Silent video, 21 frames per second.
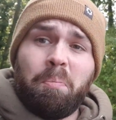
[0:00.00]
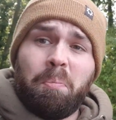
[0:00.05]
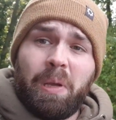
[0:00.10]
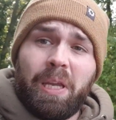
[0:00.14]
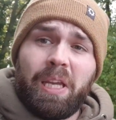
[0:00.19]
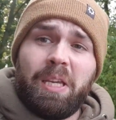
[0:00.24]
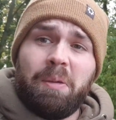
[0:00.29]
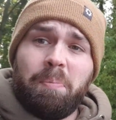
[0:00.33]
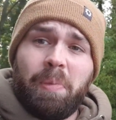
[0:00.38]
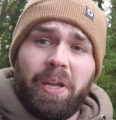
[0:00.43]

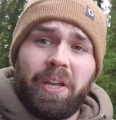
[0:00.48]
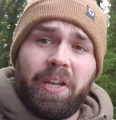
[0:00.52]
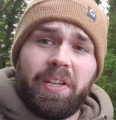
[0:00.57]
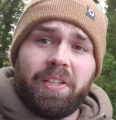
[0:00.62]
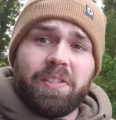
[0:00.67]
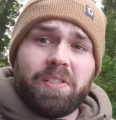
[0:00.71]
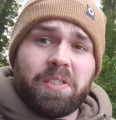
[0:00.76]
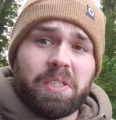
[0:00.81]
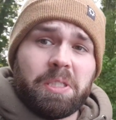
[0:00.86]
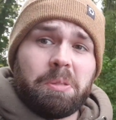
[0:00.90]
Bitty
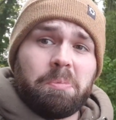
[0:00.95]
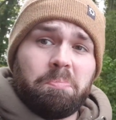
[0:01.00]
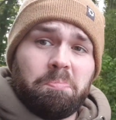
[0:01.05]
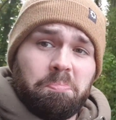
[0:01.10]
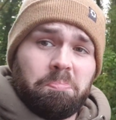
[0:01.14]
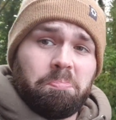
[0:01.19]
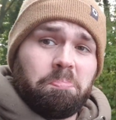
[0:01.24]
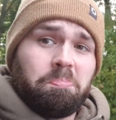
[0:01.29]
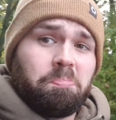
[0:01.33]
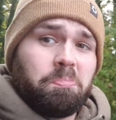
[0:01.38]
bits,
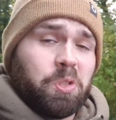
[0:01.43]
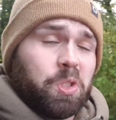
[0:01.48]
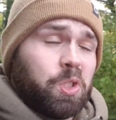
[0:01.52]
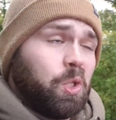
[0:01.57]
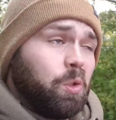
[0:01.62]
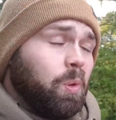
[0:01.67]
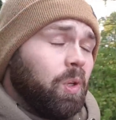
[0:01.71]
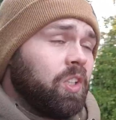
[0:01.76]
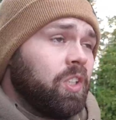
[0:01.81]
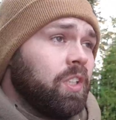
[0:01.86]
it's a
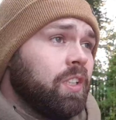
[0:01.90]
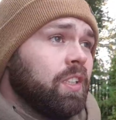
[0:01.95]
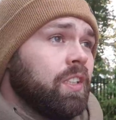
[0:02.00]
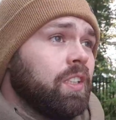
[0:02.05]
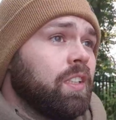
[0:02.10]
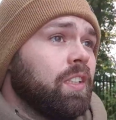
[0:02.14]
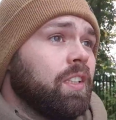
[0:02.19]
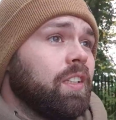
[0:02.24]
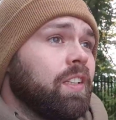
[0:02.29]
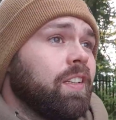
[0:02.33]
new one.
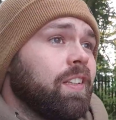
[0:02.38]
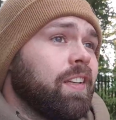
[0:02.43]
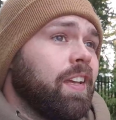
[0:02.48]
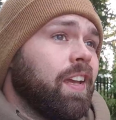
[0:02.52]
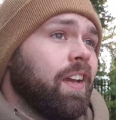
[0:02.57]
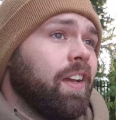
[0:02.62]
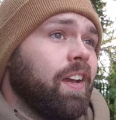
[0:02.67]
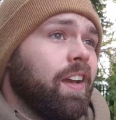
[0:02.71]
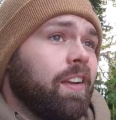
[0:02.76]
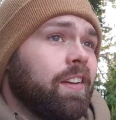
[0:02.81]

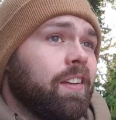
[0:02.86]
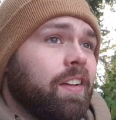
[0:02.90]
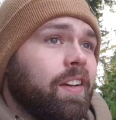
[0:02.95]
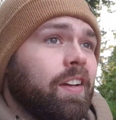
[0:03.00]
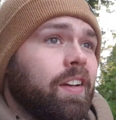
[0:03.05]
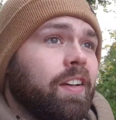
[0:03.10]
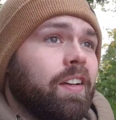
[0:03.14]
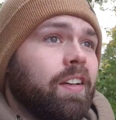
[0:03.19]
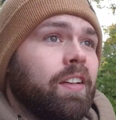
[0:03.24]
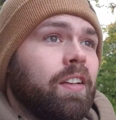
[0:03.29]
Yeah, and
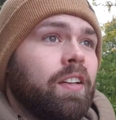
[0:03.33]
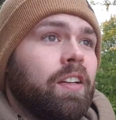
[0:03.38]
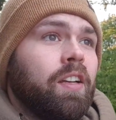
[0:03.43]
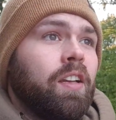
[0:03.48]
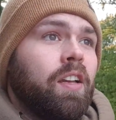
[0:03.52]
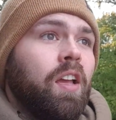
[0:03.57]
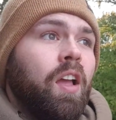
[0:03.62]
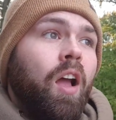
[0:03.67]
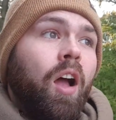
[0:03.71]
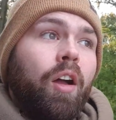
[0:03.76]

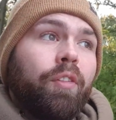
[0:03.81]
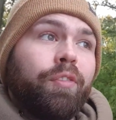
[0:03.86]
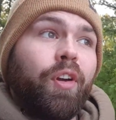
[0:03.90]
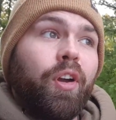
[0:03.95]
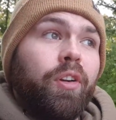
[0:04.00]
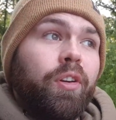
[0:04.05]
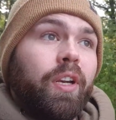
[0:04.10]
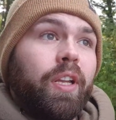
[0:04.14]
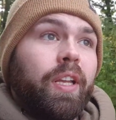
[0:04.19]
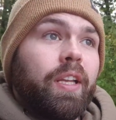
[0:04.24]
I've
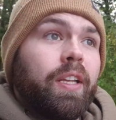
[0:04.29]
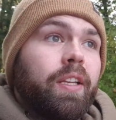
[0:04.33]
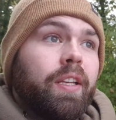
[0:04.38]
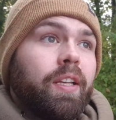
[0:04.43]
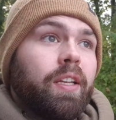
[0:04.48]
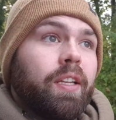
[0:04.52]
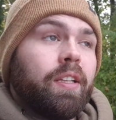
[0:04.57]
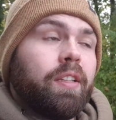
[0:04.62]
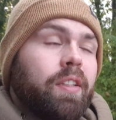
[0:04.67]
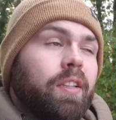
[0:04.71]
only,
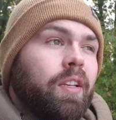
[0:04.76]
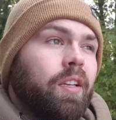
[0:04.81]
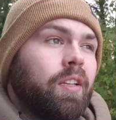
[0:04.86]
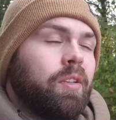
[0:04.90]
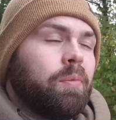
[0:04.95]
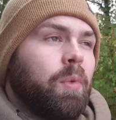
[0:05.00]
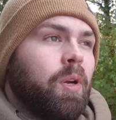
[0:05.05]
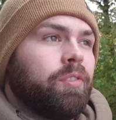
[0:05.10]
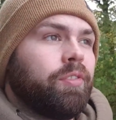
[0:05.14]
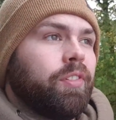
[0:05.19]

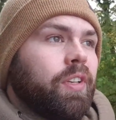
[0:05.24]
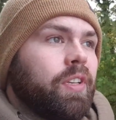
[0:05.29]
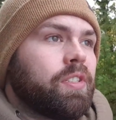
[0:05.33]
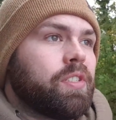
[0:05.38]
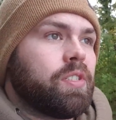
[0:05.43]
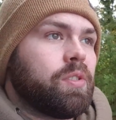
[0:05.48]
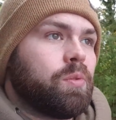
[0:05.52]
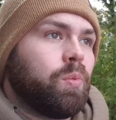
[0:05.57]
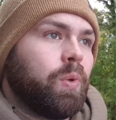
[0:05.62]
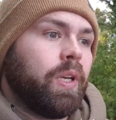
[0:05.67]
you might think
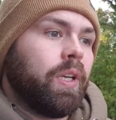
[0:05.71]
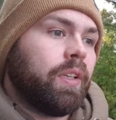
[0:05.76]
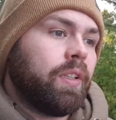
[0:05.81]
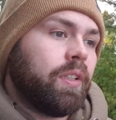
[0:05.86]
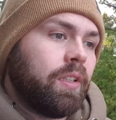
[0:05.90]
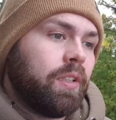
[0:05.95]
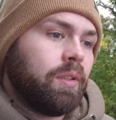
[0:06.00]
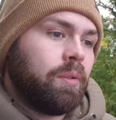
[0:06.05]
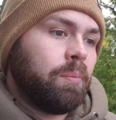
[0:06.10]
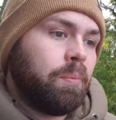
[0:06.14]
this is
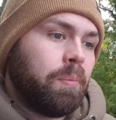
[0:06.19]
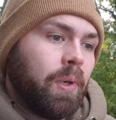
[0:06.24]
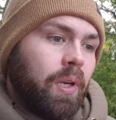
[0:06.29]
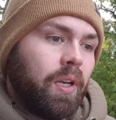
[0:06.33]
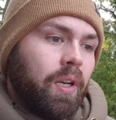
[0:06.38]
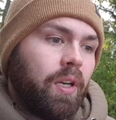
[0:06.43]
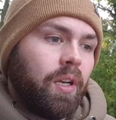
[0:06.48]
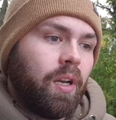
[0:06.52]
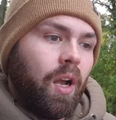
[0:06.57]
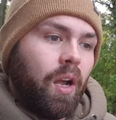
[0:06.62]
weird,
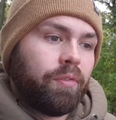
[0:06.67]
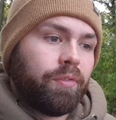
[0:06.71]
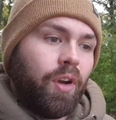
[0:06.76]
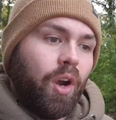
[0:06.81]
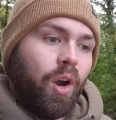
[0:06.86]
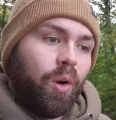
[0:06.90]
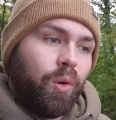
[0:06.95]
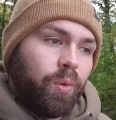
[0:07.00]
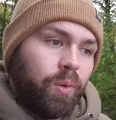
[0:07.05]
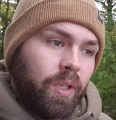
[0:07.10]
but I've
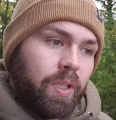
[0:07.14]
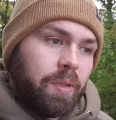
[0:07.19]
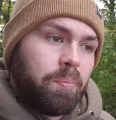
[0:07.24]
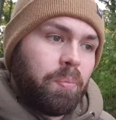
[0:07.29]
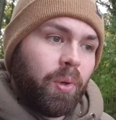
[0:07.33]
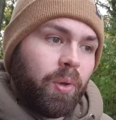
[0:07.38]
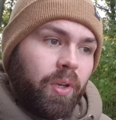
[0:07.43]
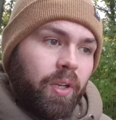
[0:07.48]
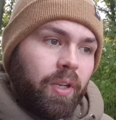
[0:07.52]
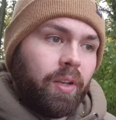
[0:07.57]
only
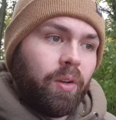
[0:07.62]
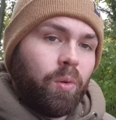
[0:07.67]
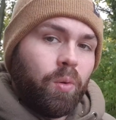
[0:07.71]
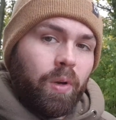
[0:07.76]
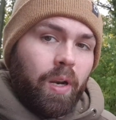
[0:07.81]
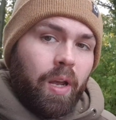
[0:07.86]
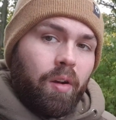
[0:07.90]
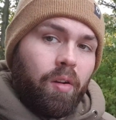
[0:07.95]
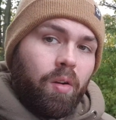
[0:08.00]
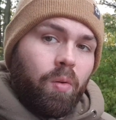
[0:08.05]
put it
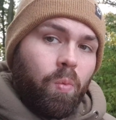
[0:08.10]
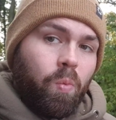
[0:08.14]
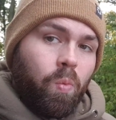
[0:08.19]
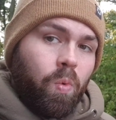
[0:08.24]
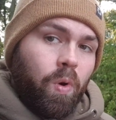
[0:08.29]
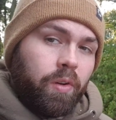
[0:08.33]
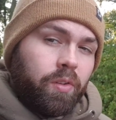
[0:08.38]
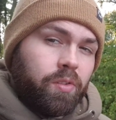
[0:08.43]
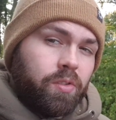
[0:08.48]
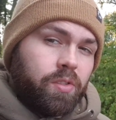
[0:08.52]
all out on
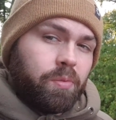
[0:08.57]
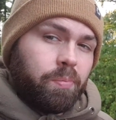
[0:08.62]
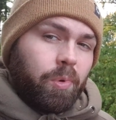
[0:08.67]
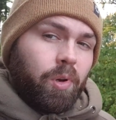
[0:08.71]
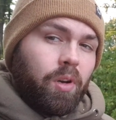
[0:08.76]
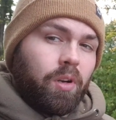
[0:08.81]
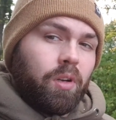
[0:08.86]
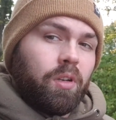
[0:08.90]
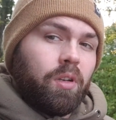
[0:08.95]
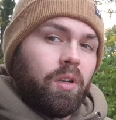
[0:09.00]
one
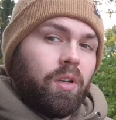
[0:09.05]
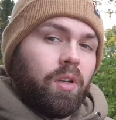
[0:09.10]
spot.